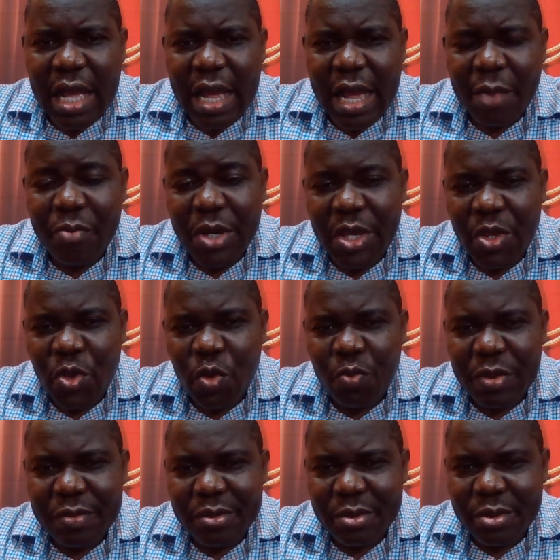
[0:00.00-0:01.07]
I bring you
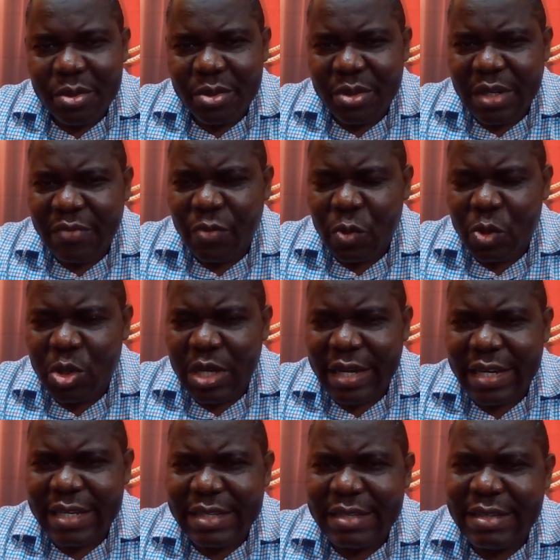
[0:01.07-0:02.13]
people
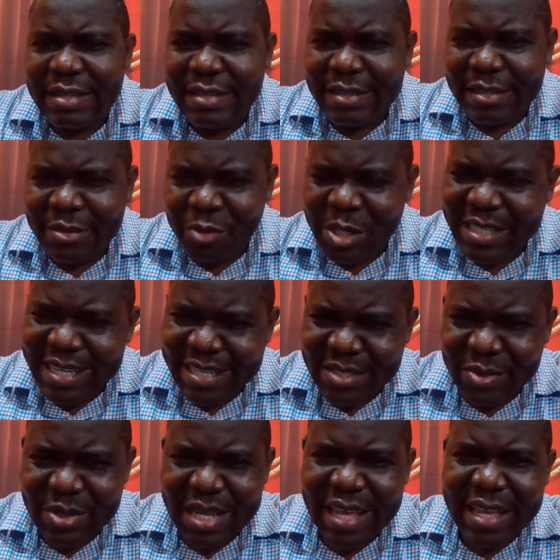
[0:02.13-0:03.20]
revolutionary greetings
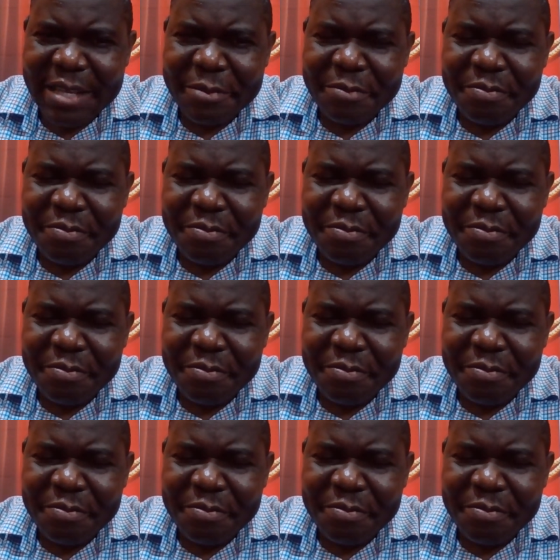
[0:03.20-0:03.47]
today.